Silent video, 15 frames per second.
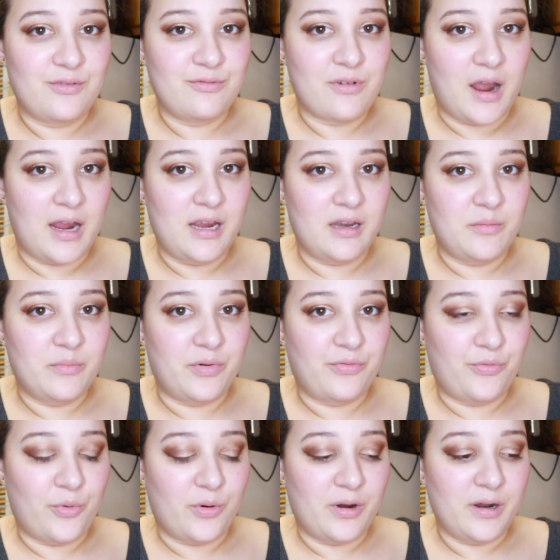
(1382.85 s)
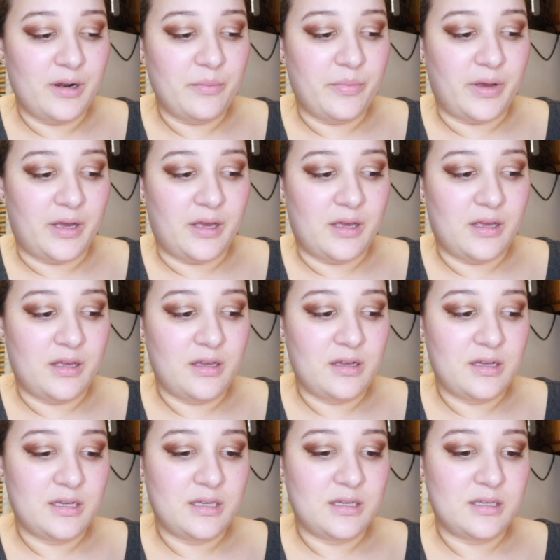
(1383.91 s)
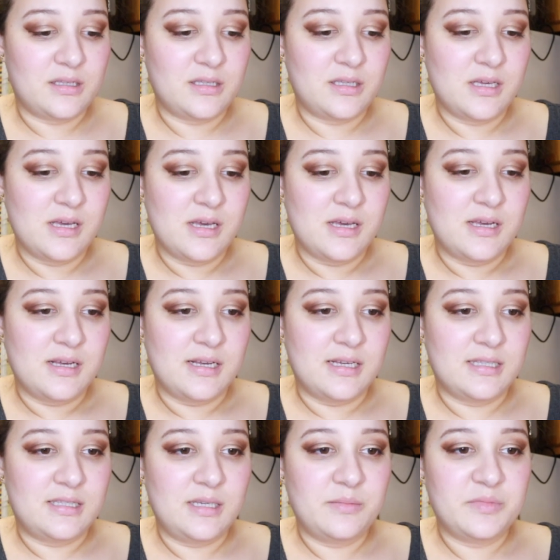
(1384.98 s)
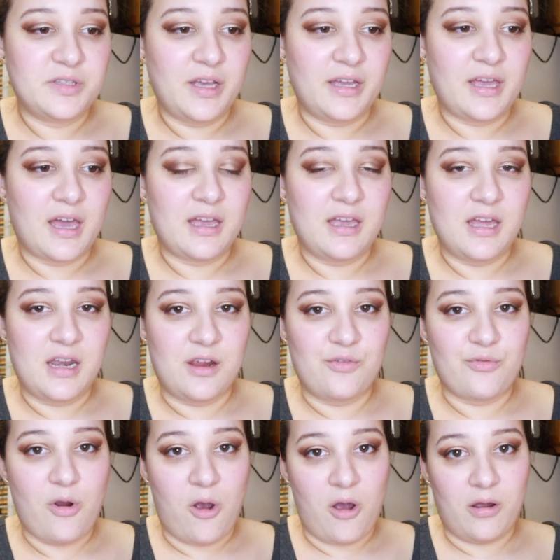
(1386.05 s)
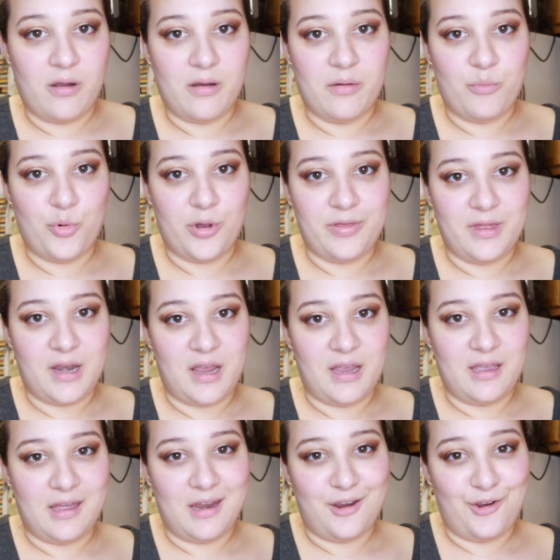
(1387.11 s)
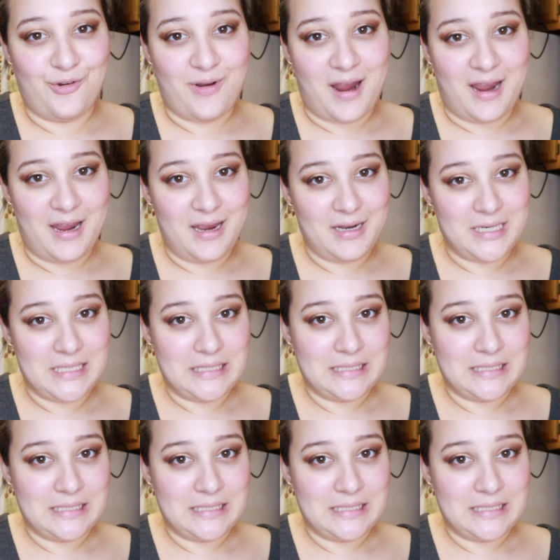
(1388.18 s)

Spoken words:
right before, but it seems like I get it wrong more than I get it right.